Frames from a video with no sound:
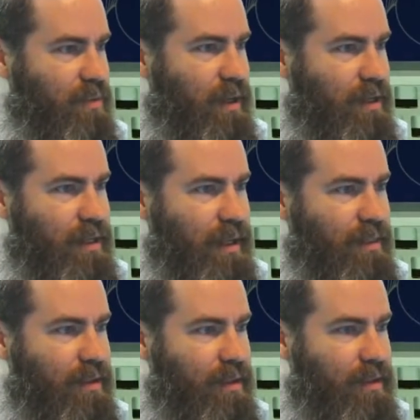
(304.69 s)
Why did I
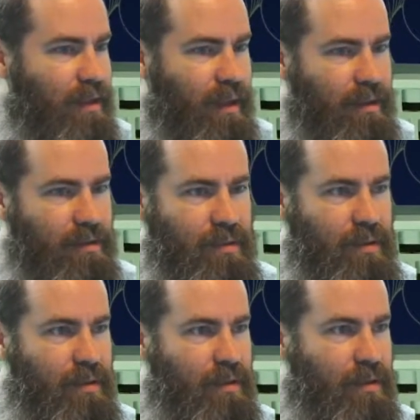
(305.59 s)
think that
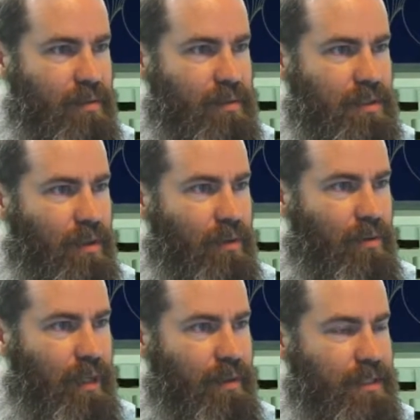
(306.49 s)
it was
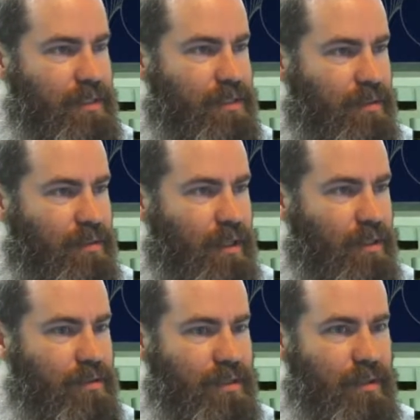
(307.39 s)
gold? Maybe just certain
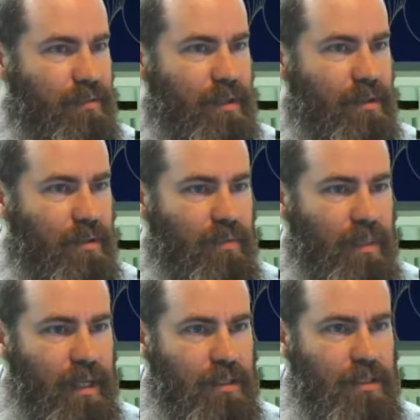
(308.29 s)
colors came with the gold
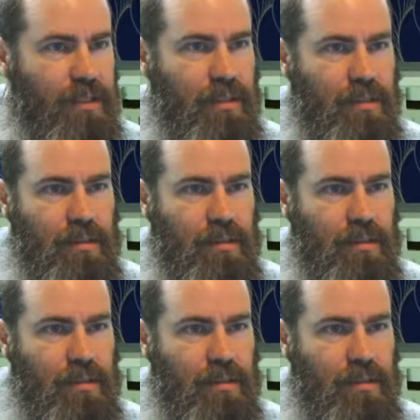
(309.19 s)
badge?